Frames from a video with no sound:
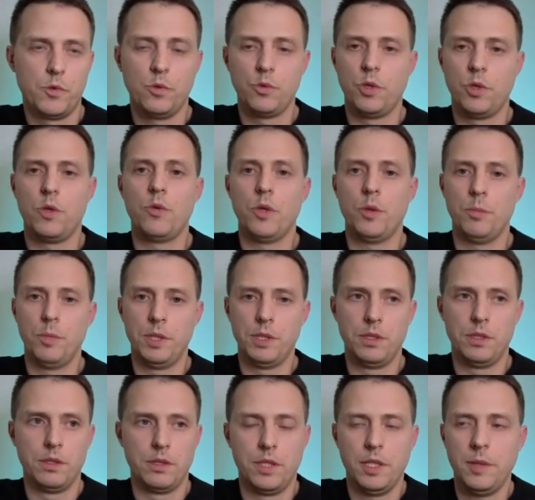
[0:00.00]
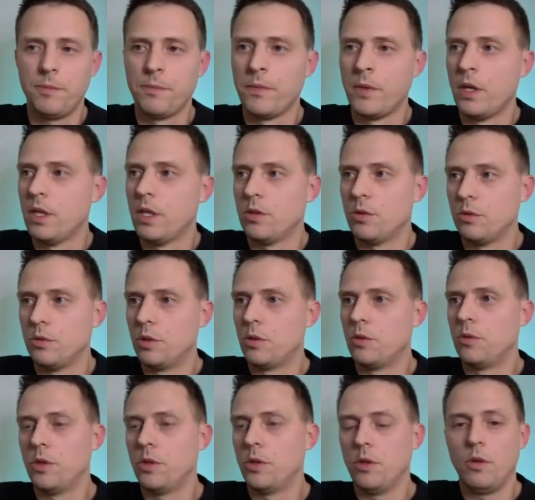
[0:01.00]
to grow your business, yeah, to
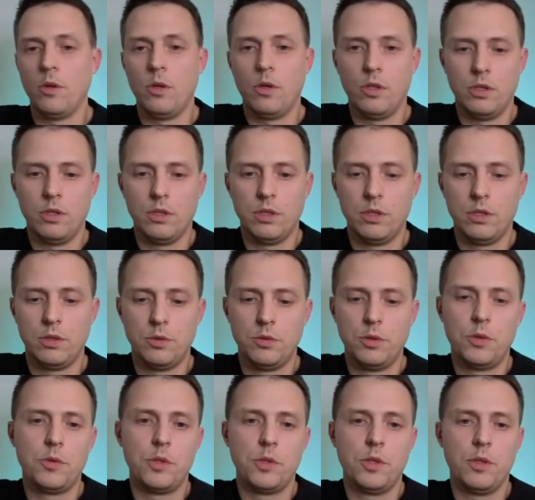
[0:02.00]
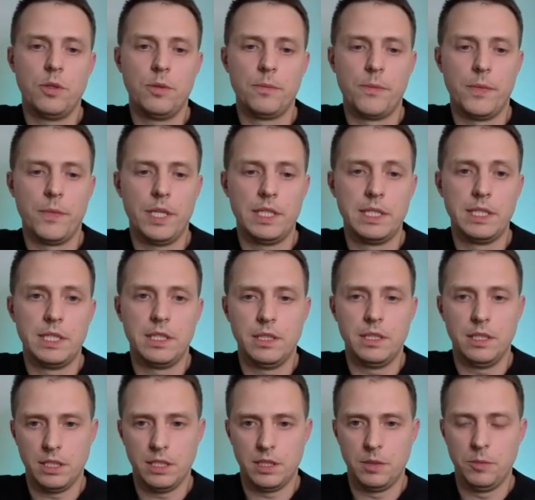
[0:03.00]
grow your
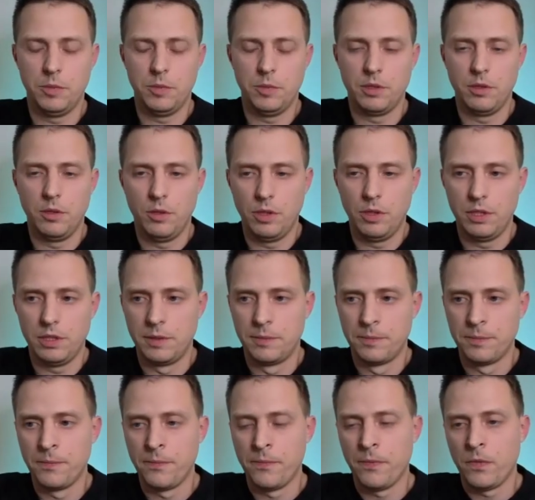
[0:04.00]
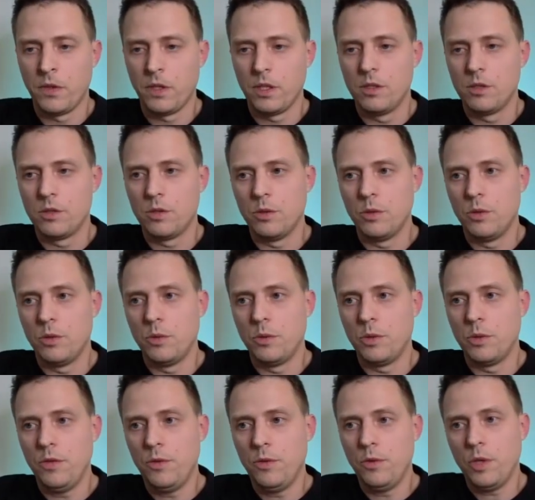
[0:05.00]
existing customers' loyalty.
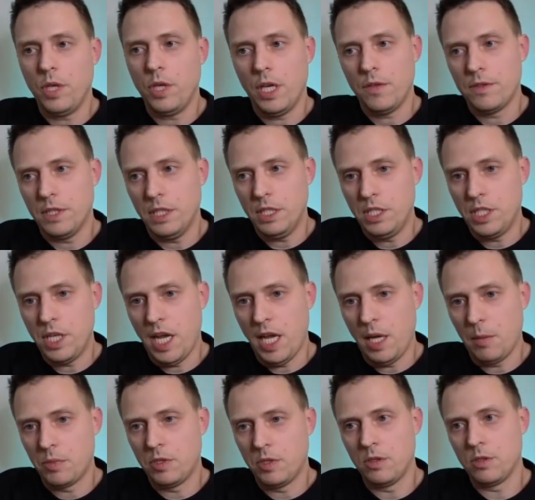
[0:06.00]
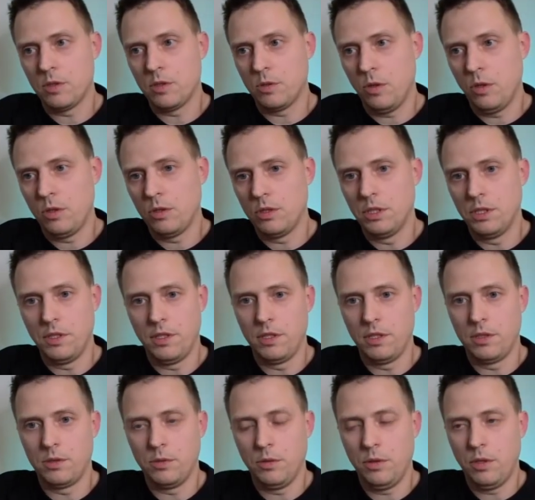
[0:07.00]
So if you have such apps installed in
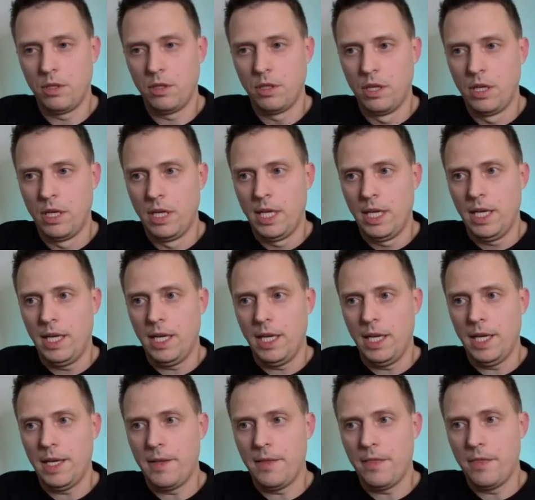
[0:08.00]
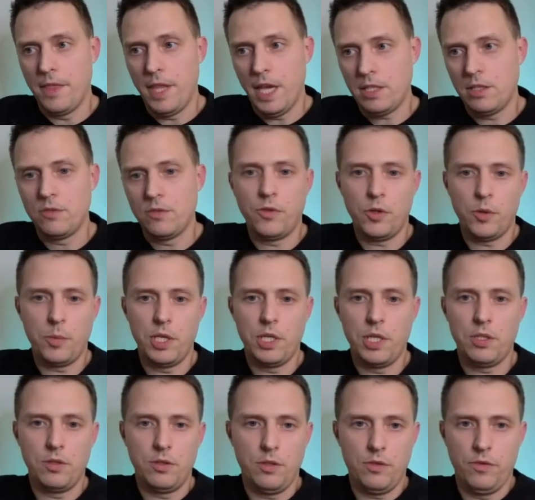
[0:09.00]
the store, that
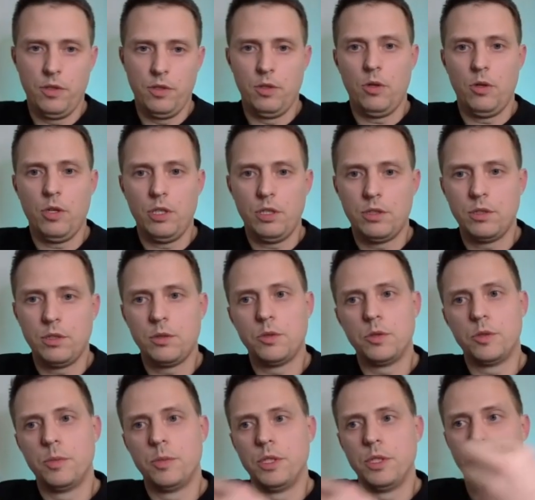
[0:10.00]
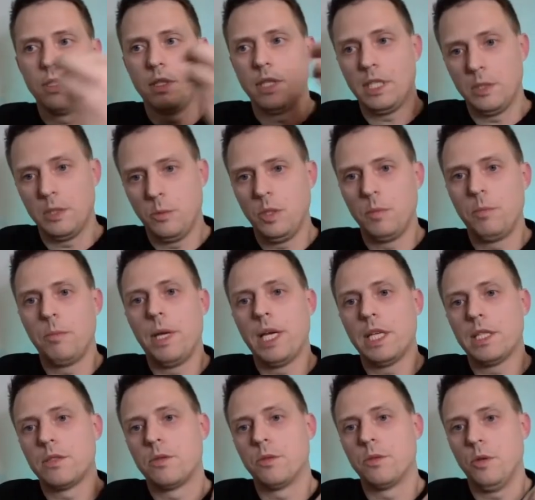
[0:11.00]
information of the loyalty could be as well
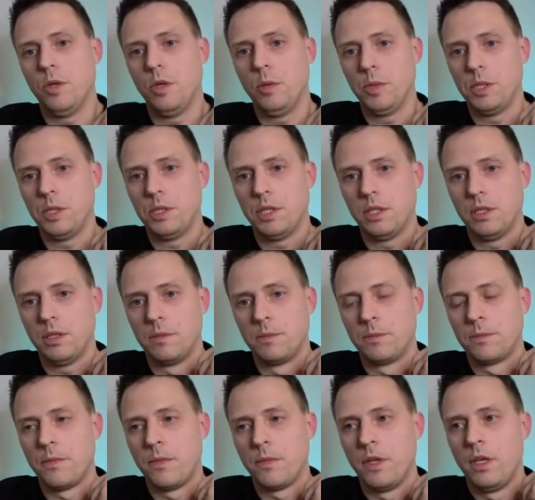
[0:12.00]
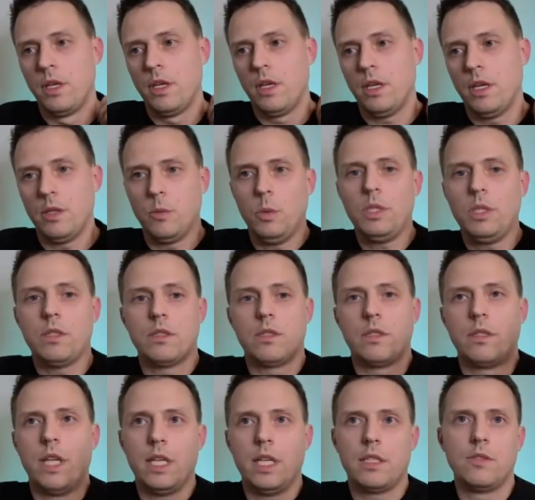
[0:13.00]
passed to Omnisend. And
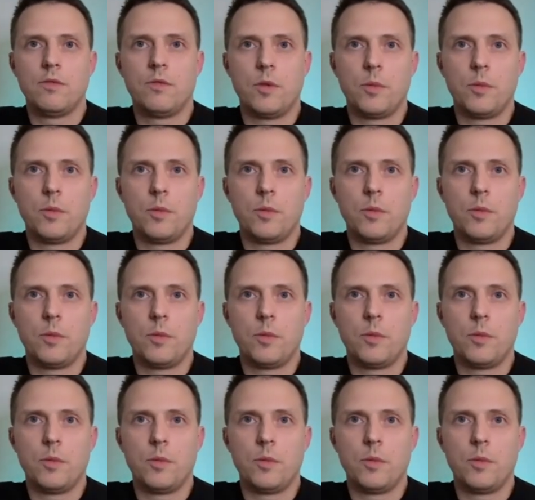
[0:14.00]
what that